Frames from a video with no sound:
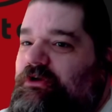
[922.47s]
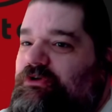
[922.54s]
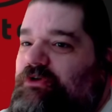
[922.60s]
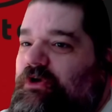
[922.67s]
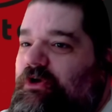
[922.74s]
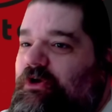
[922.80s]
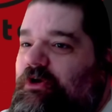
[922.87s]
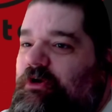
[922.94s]

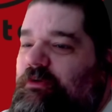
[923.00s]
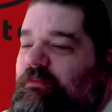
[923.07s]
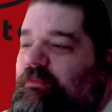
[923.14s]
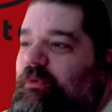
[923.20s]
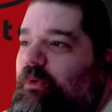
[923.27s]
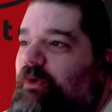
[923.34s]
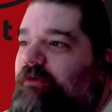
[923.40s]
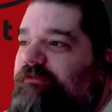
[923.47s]
term
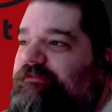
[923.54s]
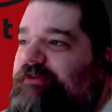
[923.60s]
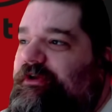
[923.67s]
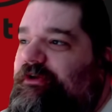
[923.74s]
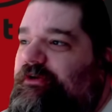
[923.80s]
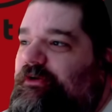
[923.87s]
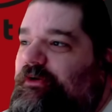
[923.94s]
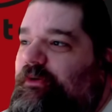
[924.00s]
or
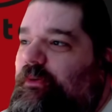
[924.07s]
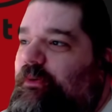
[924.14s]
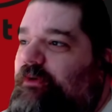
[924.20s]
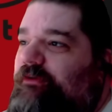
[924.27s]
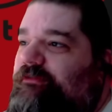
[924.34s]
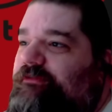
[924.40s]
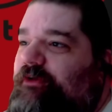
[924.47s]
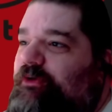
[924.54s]
fear or
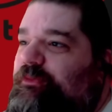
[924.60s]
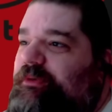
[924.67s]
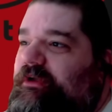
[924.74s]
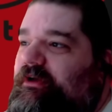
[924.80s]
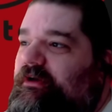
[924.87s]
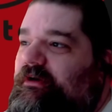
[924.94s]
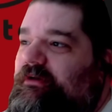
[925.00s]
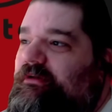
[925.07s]

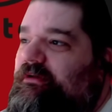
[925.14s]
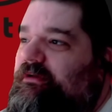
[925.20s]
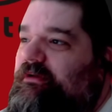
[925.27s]
phobia